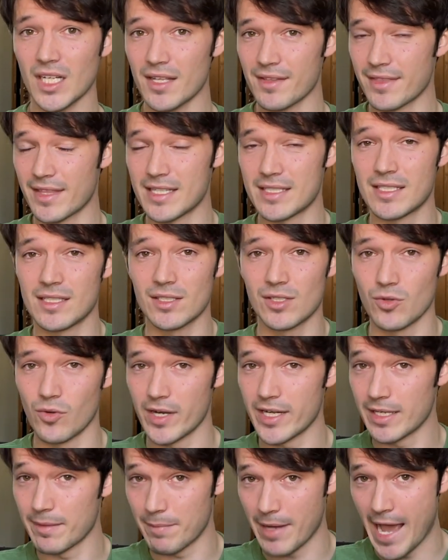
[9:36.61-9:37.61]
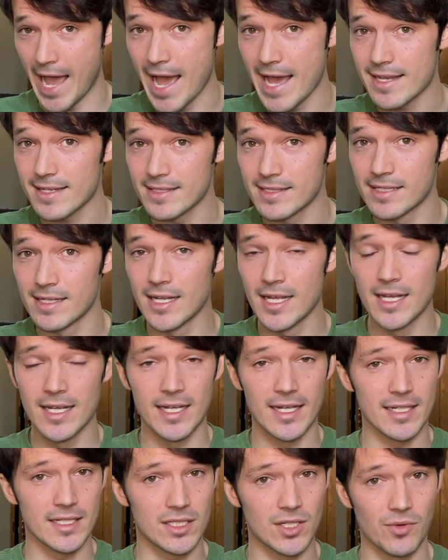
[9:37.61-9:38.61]
This is going to pass.
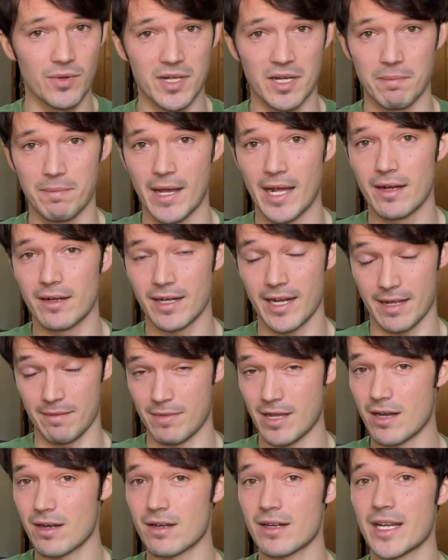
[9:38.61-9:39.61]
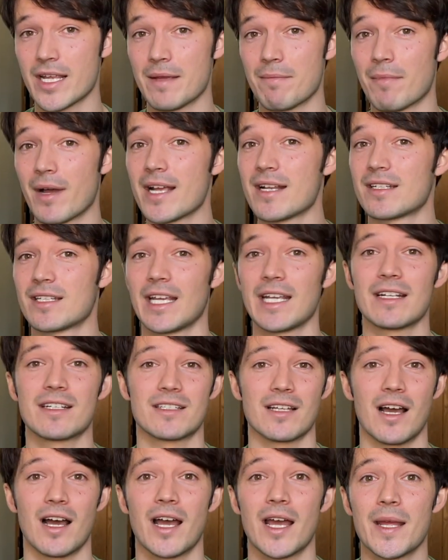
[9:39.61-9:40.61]
It's going to get better. It might take
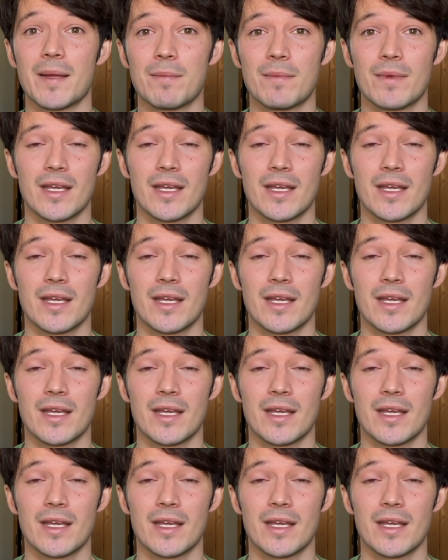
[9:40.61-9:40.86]
time.